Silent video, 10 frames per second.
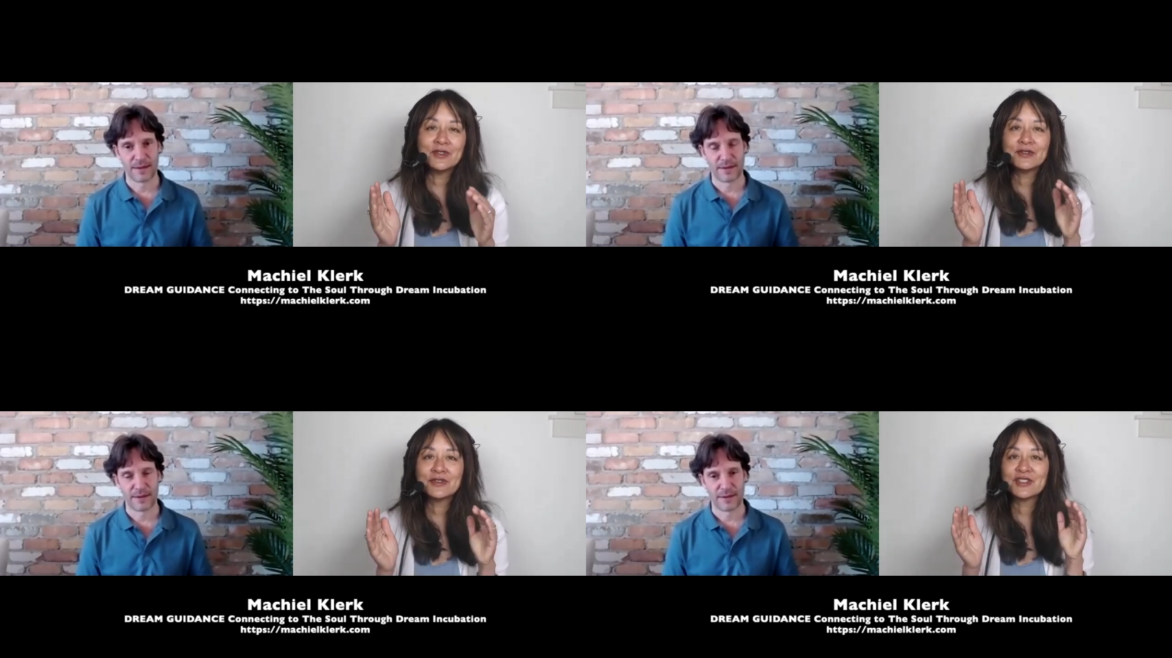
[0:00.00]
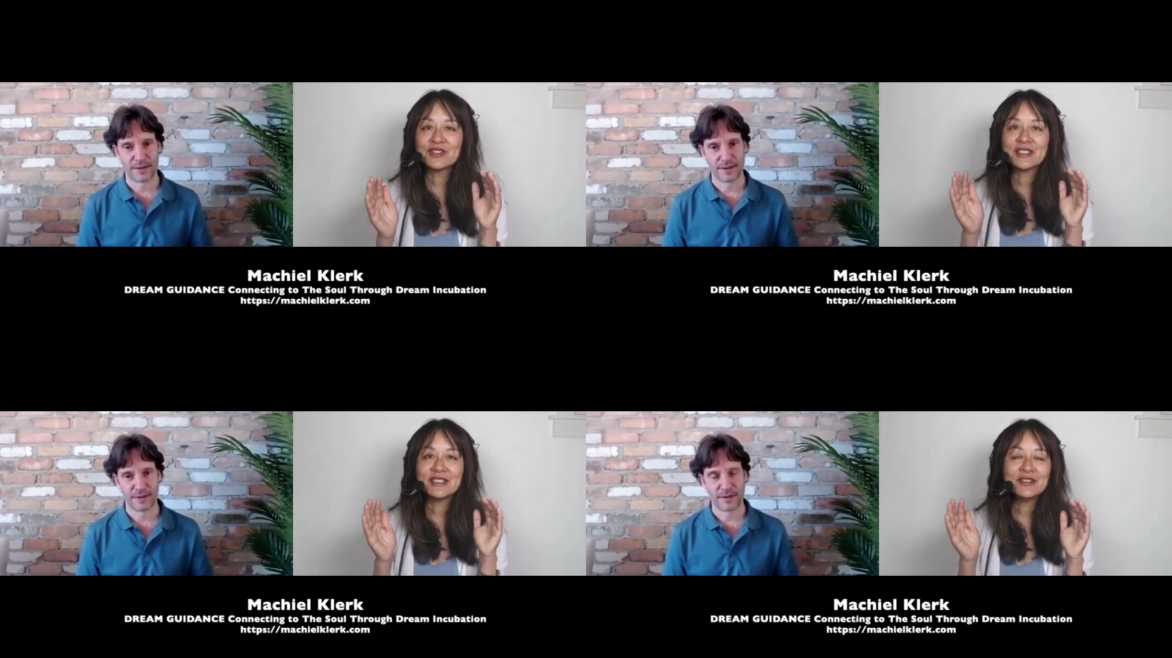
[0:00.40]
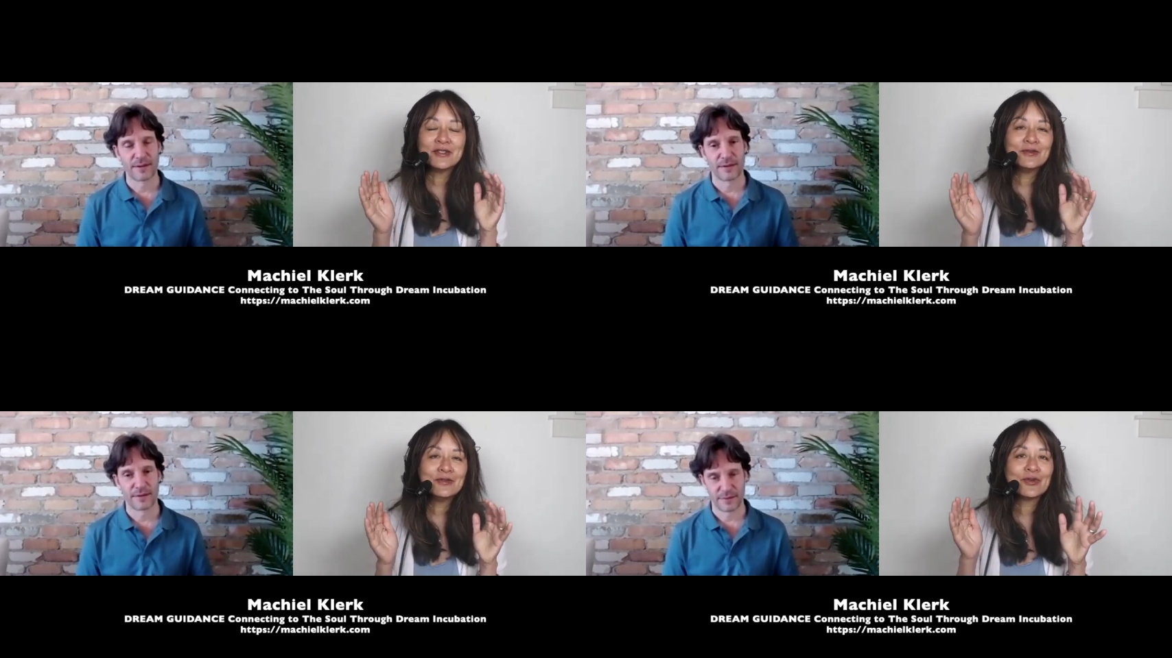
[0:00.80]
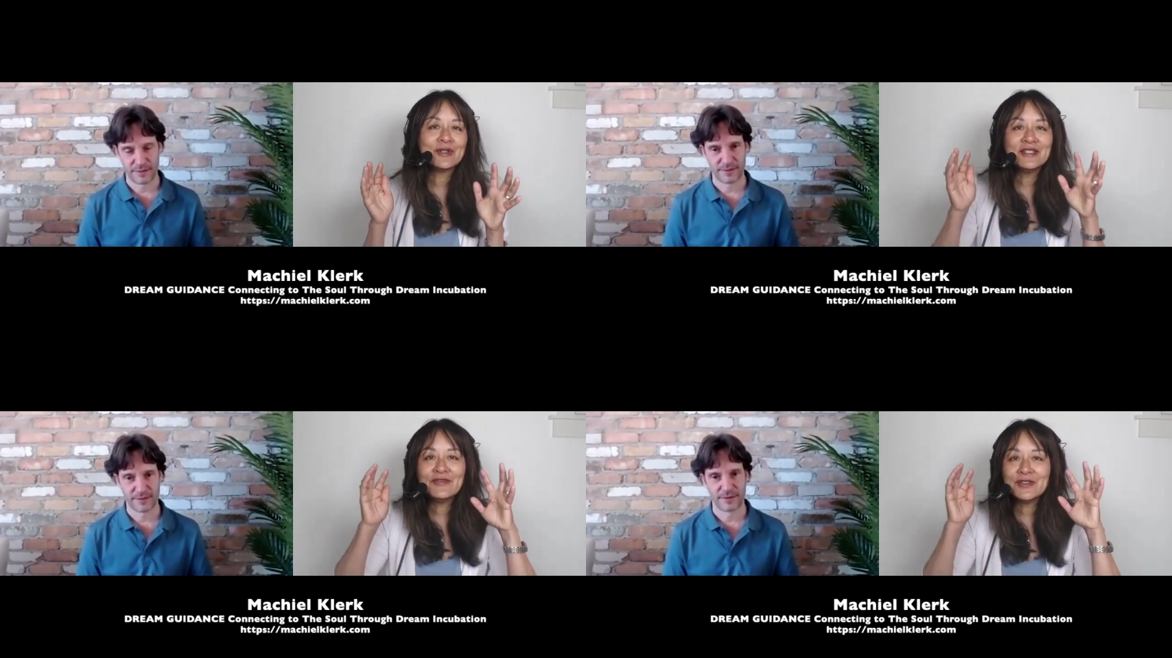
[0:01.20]
Speaker 1: is just like don't try
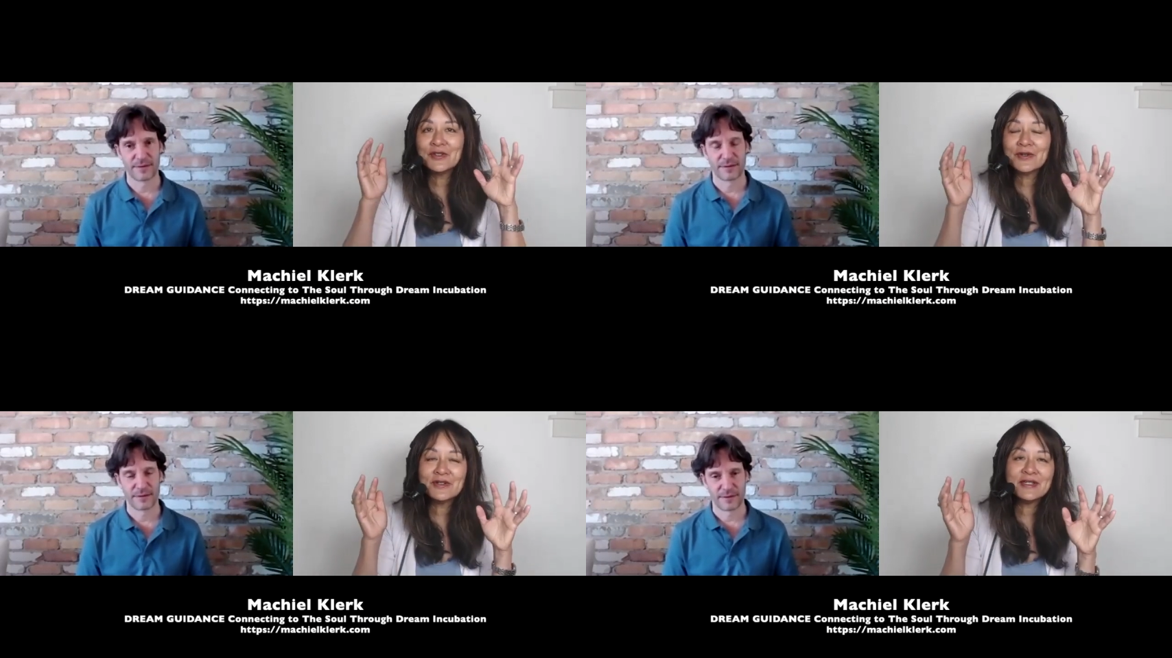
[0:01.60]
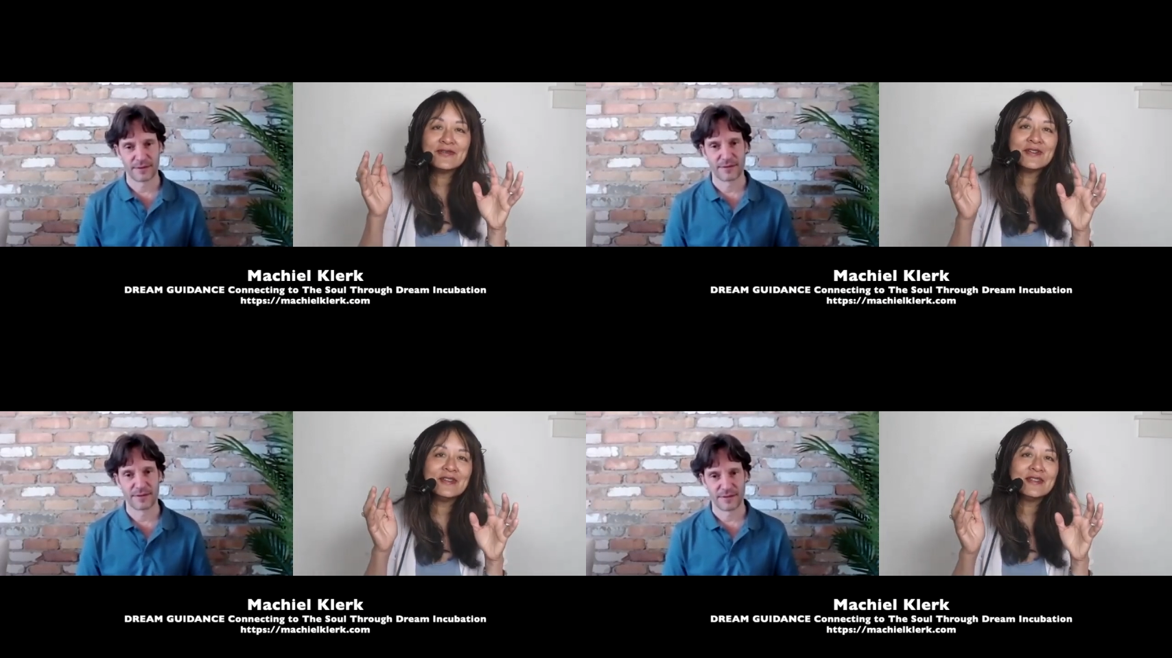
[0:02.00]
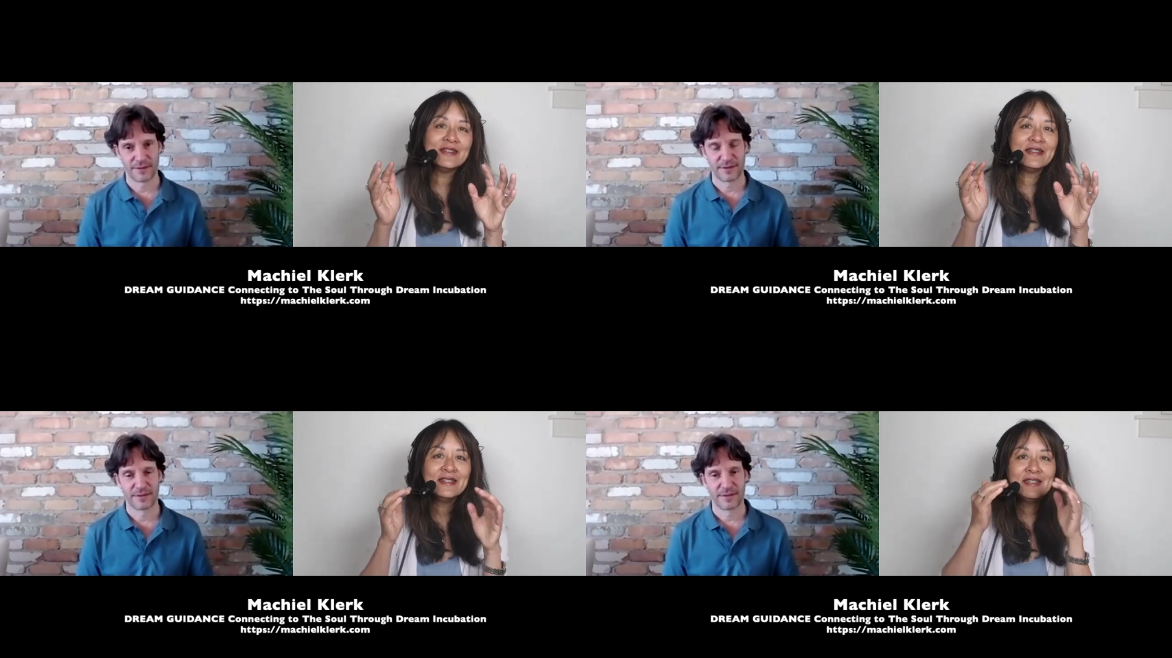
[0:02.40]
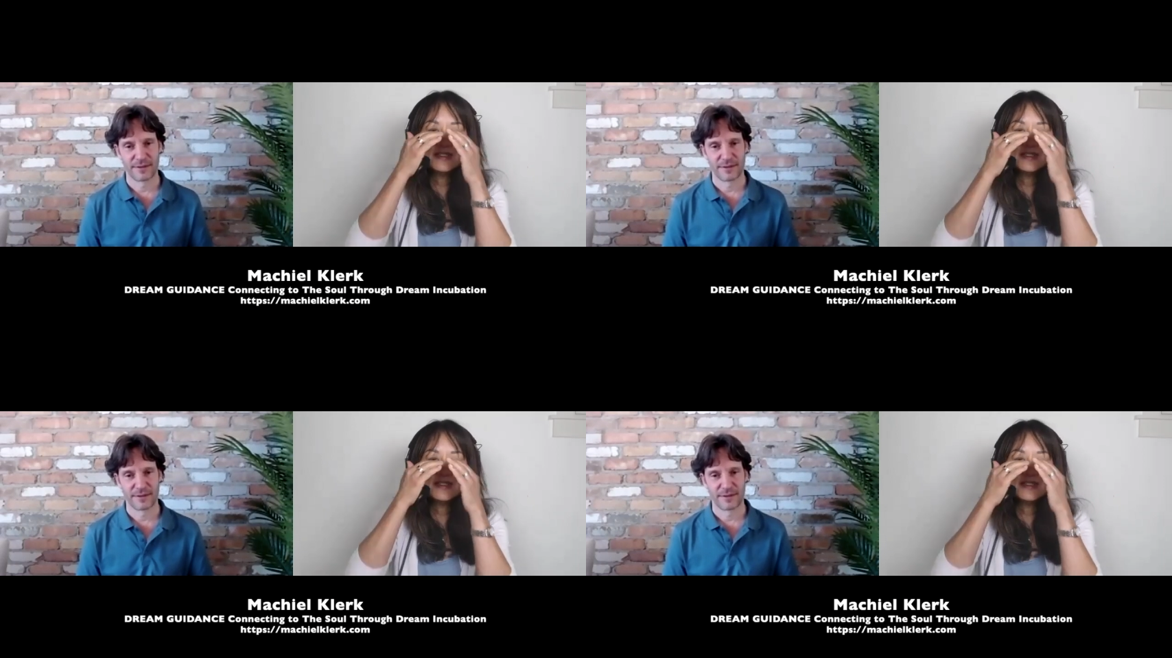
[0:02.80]
to figure out everything,